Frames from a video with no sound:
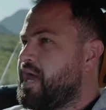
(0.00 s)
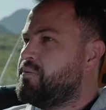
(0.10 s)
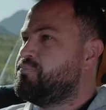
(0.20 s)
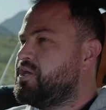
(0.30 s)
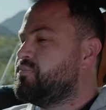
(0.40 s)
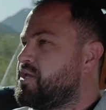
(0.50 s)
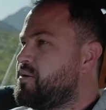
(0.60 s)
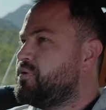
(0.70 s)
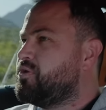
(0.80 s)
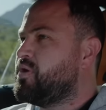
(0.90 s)
And
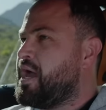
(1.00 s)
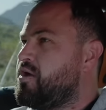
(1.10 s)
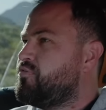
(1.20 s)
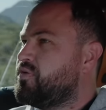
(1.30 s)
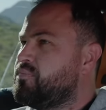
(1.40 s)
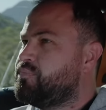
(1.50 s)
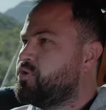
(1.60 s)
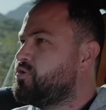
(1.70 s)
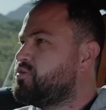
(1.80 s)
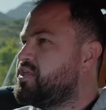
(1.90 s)
BMW have
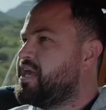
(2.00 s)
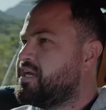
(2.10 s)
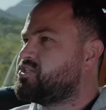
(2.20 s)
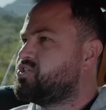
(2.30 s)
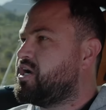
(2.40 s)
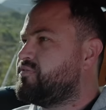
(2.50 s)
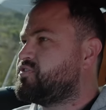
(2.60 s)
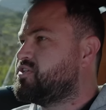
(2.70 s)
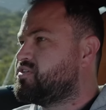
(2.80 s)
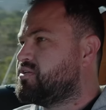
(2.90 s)
imbued the
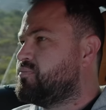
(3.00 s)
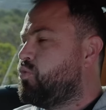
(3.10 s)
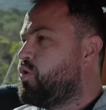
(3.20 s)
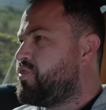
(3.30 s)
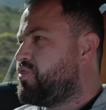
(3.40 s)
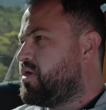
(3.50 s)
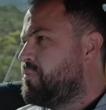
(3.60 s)
xDrive system with